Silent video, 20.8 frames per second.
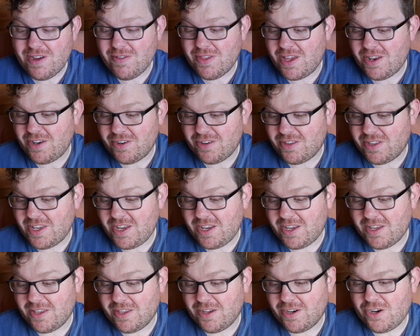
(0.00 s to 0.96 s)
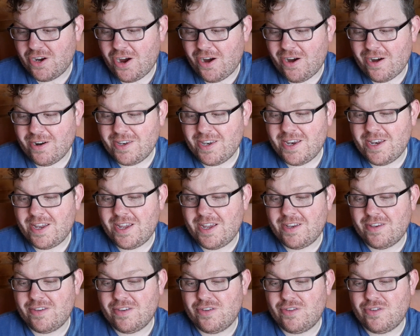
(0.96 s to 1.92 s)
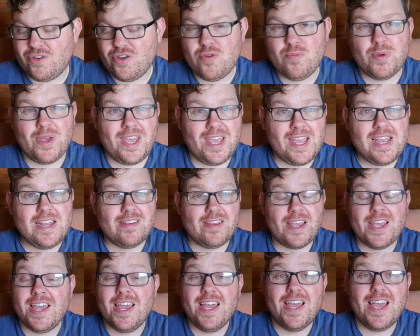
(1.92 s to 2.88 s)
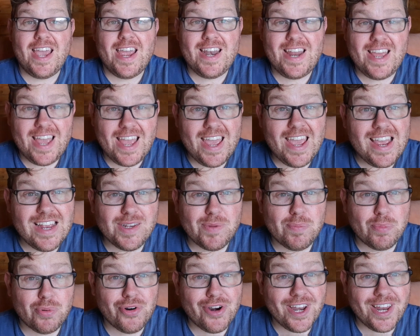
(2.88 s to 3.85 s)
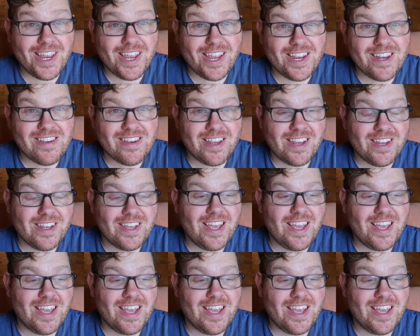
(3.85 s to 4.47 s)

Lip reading: They just think that gardening is super easy, and it is pretty easy.